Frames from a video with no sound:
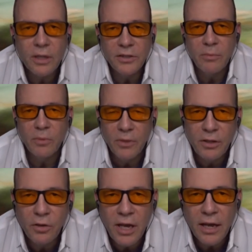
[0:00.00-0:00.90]
because yeah.
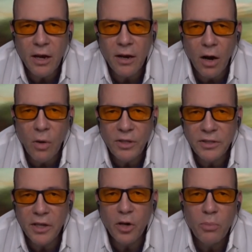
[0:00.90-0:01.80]
you cannot
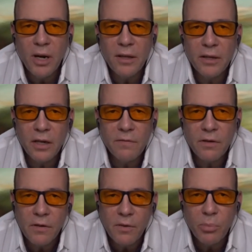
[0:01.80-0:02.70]
always go by the
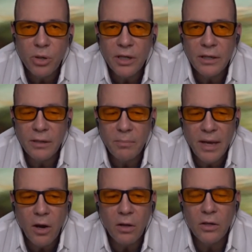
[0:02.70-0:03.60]
cover of the book. It
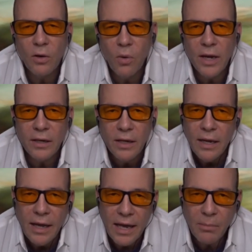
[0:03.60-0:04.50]
may all look white.
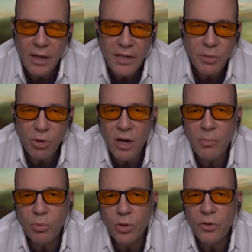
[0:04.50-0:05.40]
And I'm glad you brought
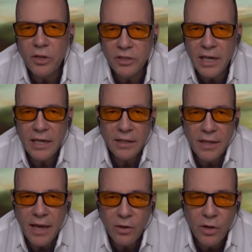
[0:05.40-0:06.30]
up Ruth, because I get
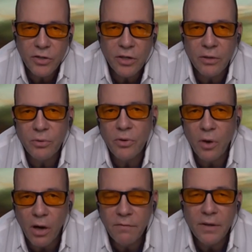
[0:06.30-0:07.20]
that question on Ruth
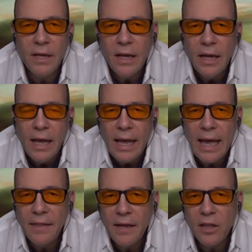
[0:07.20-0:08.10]
often.
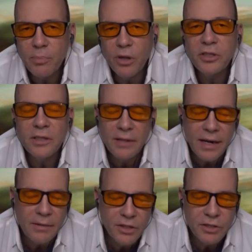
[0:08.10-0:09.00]
And the other person
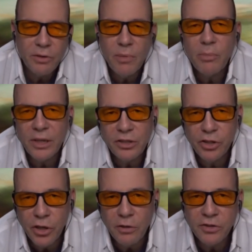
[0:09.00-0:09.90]
that I just remembered is
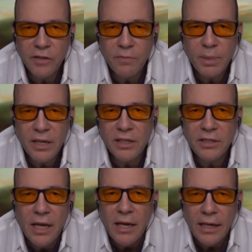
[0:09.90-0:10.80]
Joseph,
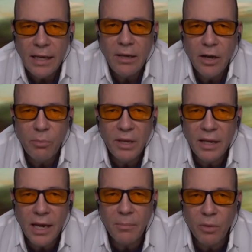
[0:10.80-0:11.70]
because he, you know,
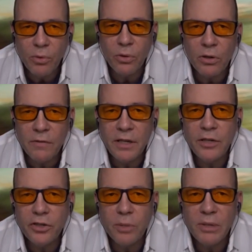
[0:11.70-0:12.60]
became the ruler of
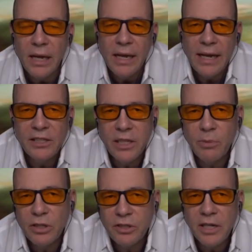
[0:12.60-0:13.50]
Egypt. And
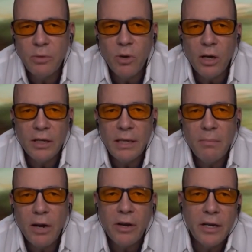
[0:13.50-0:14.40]
someone said, well, he
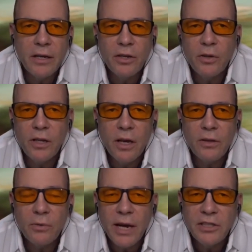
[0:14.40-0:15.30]
married into the
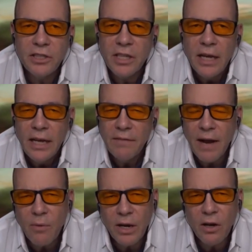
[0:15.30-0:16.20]
other races. If
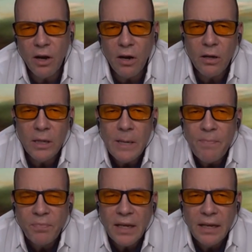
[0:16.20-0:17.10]
I recall,
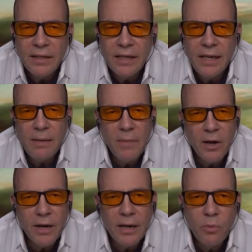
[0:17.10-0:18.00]
uh, didn't he
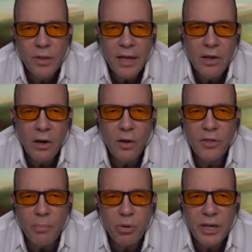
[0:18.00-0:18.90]
marry what they
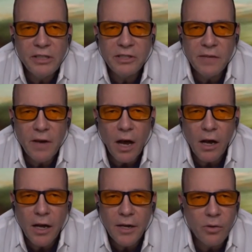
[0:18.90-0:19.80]
called the priest of
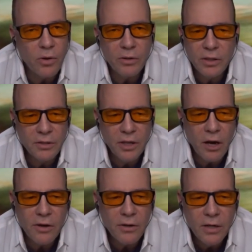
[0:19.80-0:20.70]
On or
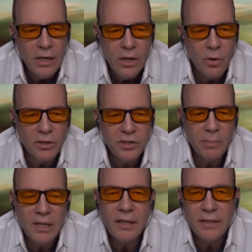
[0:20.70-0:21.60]
daughter or yeah,
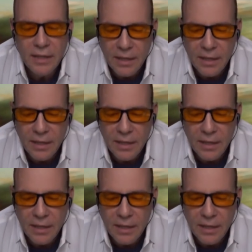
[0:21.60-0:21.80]
something like